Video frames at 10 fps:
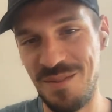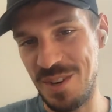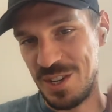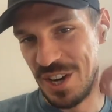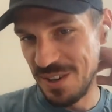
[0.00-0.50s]

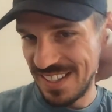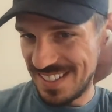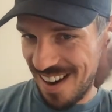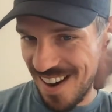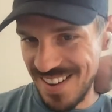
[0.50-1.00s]
We generally
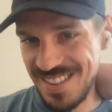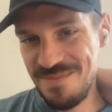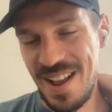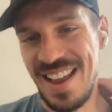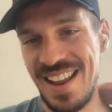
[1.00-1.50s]

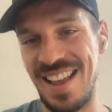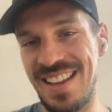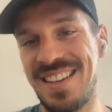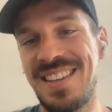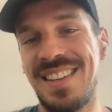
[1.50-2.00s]
start
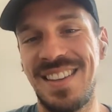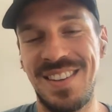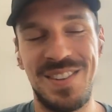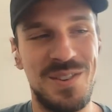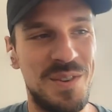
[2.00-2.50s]
by
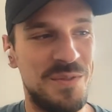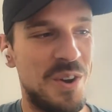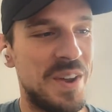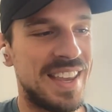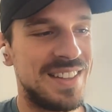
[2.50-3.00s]
sort of
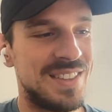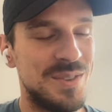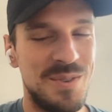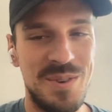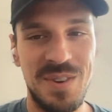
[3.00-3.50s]
going
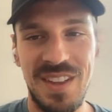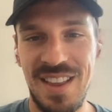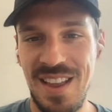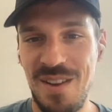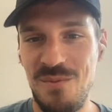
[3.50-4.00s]
into
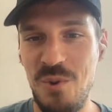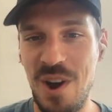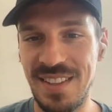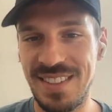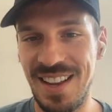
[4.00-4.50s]

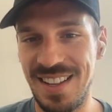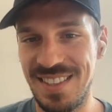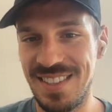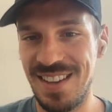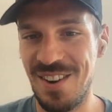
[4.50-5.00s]
what
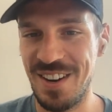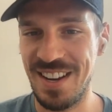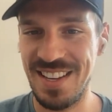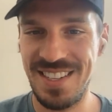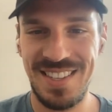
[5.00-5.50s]
got our
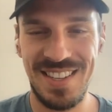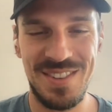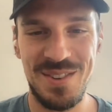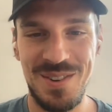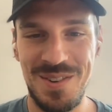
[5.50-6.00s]
guests
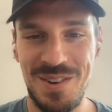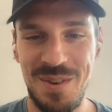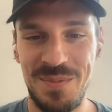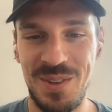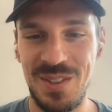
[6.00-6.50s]
into
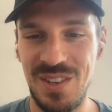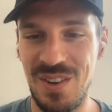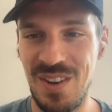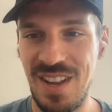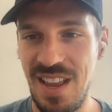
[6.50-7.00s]
crypto.
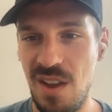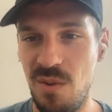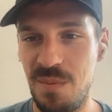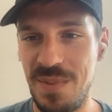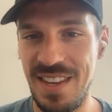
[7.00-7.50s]
So
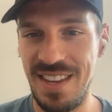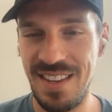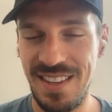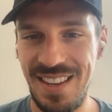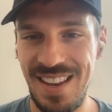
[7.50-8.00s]
would
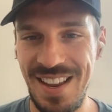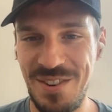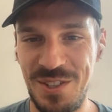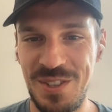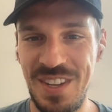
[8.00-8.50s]
be
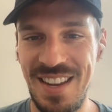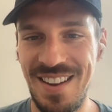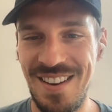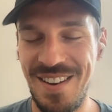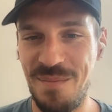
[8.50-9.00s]
interested to
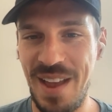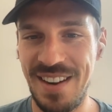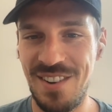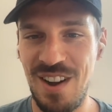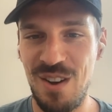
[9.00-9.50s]
hear your
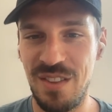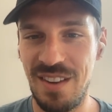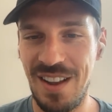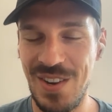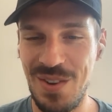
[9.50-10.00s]
background,
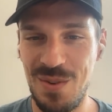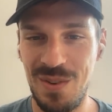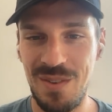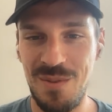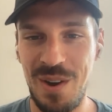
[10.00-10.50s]
how
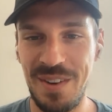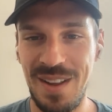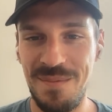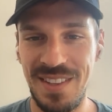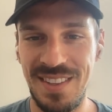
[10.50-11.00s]
you wound
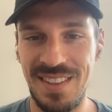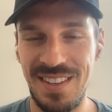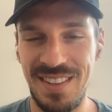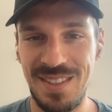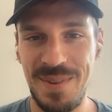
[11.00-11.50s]
up in
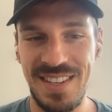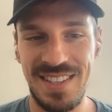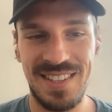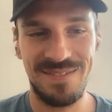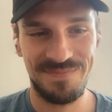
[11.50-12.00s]
the space.